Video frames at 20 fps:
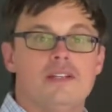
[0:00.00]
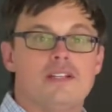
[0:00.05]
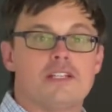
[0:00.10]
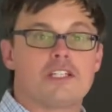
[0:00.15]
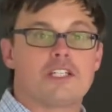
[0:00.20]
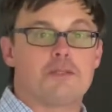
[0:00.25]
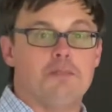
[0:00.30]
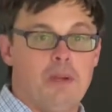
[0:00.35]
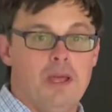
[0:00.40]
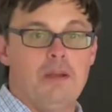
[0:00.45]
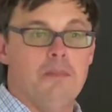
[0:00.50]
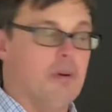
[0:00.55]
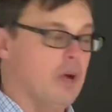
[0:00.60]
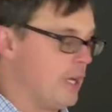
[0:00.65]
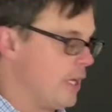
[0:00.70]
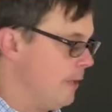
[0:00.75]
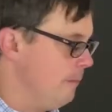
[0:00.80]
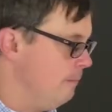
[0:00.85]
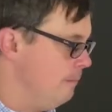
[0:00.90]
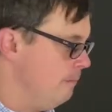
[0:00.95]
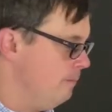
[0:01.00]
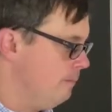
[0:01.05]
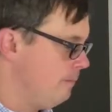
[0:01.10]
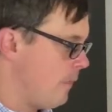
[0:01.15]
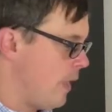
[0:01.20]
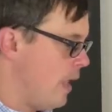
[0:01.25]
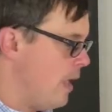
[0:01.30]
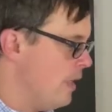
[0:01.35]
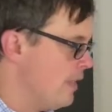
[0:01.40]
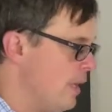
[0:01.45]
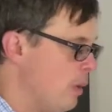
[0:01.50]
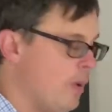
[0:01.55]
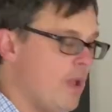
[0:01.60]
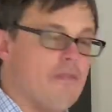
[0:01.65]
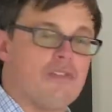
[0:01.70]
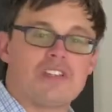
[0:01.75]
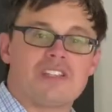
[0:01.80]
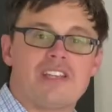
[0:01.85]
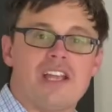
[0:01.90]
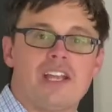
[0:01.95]
spend bucket. Then we
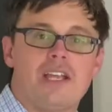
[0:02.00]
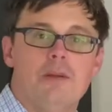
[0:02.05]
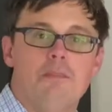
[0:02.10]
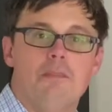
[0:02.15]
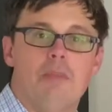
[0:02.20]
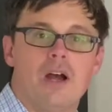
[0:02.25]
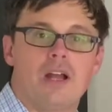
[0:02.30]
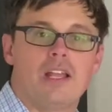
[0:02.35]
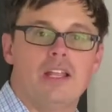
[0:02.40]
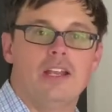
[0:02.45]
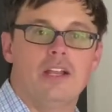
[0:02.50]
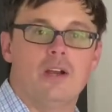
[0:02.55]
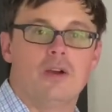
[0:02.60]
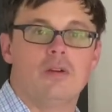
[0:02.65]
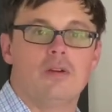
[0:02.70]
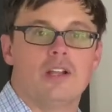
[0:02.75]
have a second bucket here,